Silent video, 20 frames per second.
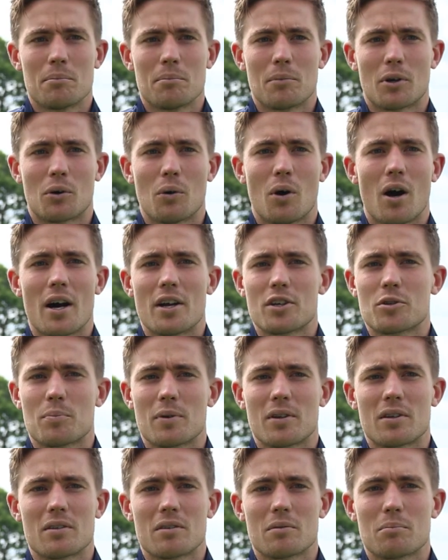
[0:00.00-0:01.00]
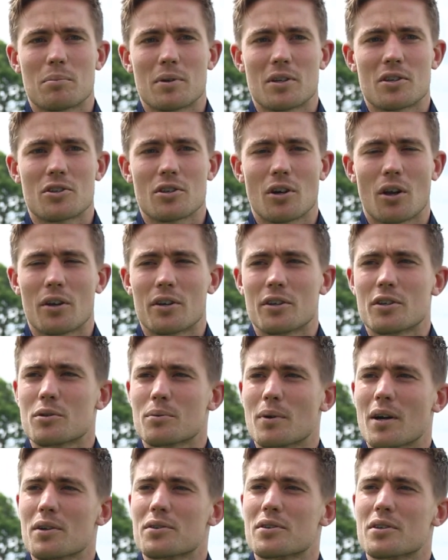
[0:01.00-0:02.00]
Maguire's been been solid
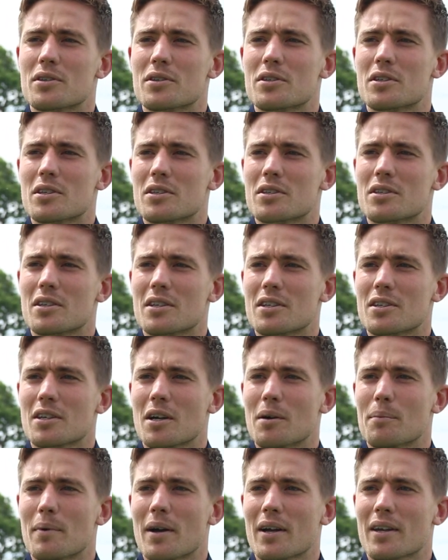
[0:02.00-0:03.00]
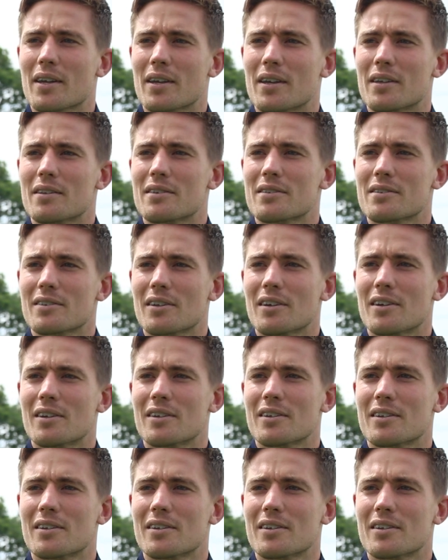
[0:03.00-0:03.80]
as well since he's he's come back in. So.